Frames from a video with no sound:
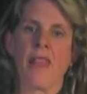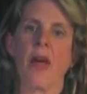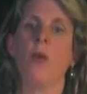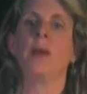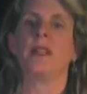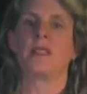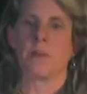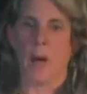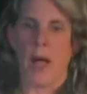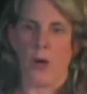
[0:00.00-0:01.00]
they'll be
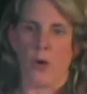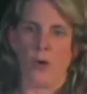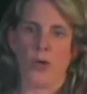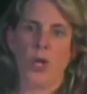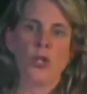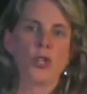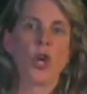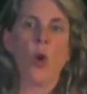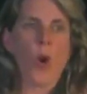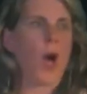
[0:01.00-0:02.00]
inspired to
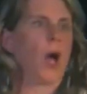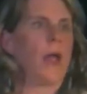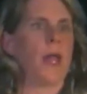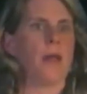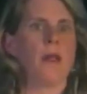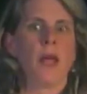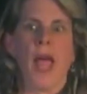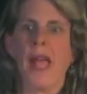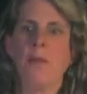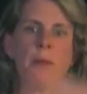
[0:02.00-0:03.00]
go on
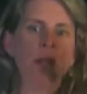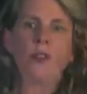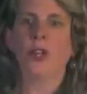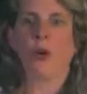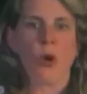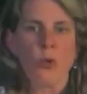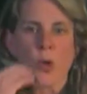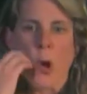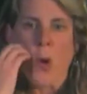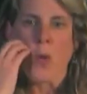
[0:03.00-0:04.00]
and build their own
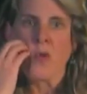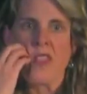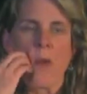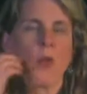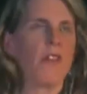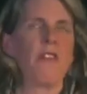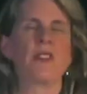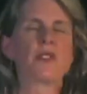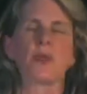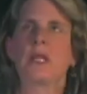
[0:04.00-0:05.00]
code that will
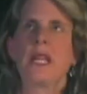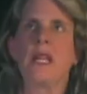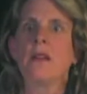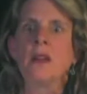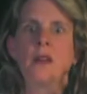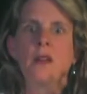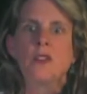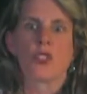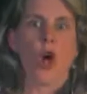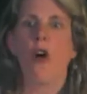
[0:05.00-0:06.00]
eventually
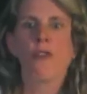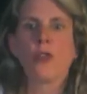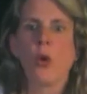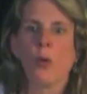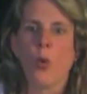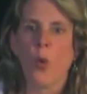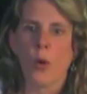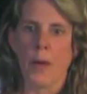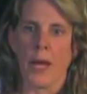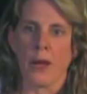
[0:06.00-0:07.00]
solve global
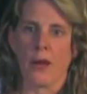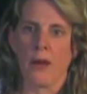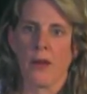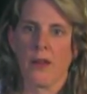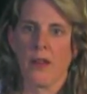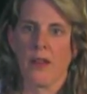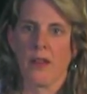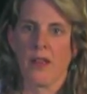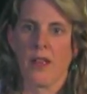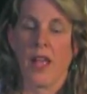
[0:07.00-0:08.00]
warming.
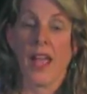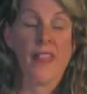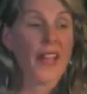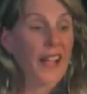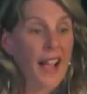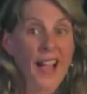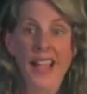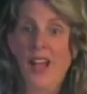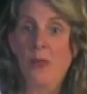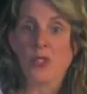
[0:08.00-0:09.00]
And the
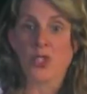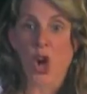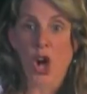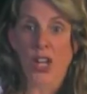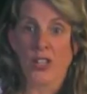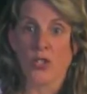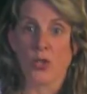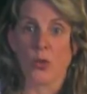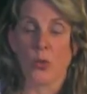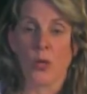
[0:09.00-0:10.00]
guy I was talking
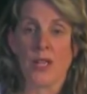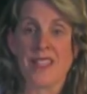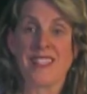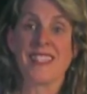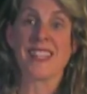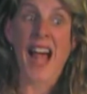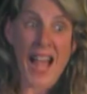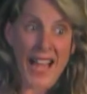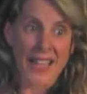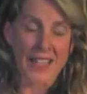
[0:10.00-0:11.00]
to
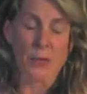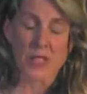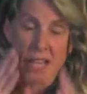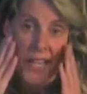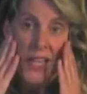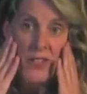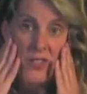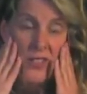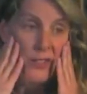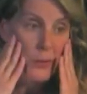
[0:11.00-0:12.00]
sighed. He was getting
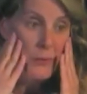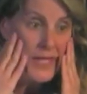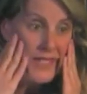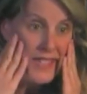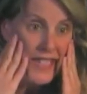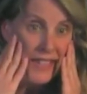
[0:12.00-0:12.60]
actually a little misty.